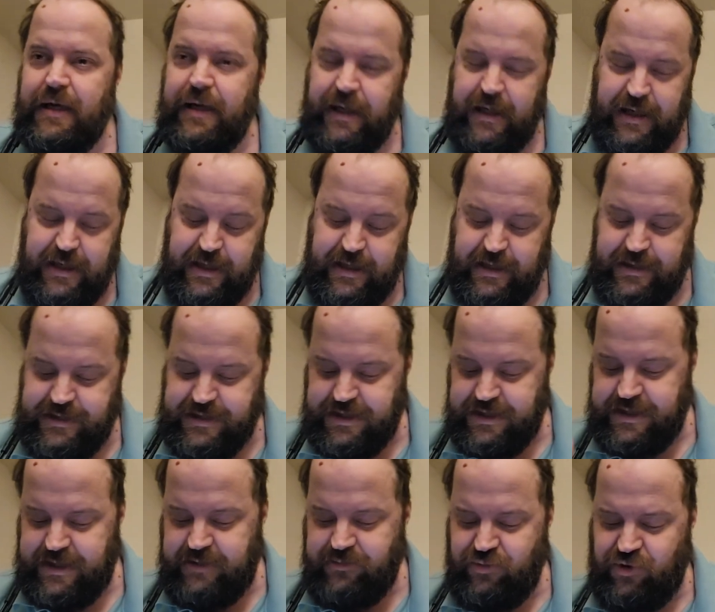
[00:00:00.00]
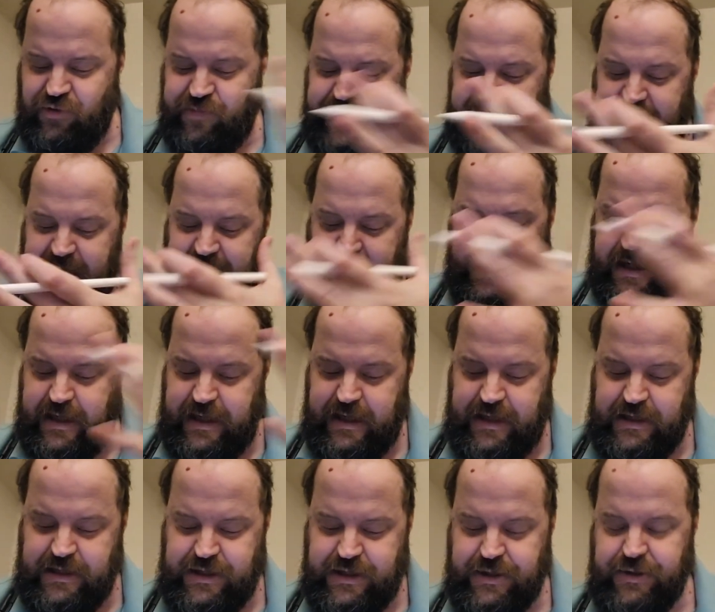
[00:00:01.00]
and so then we'll be getting
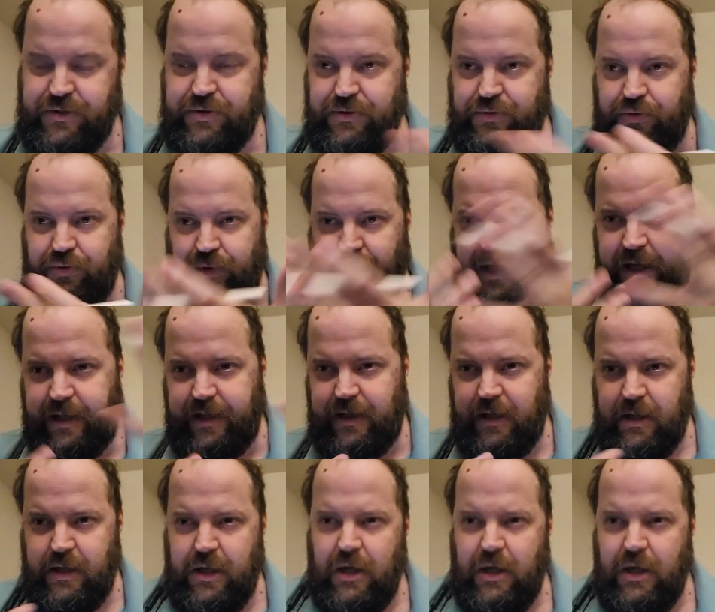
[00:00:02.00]
into like